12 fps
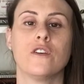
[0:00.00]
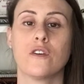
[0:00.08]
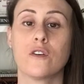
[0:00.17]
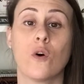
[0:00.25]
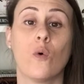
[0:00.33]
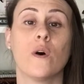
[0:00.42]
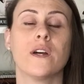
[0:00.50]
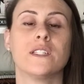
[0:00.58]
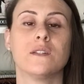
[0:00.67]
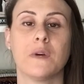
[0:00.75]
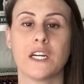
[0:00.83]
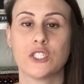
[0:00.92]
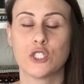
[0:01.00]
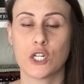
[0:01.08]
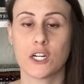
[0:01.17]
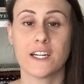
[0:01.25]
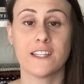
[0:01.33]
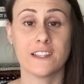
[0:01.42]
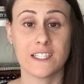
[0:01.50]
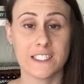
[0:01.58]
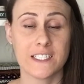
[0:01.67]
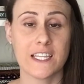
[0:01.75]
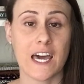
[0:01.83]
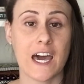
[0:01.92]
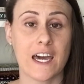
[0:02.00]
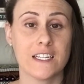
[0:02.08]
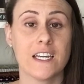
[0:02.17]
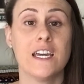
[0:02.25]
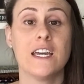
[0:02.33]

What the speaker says: you're going to make sure and list that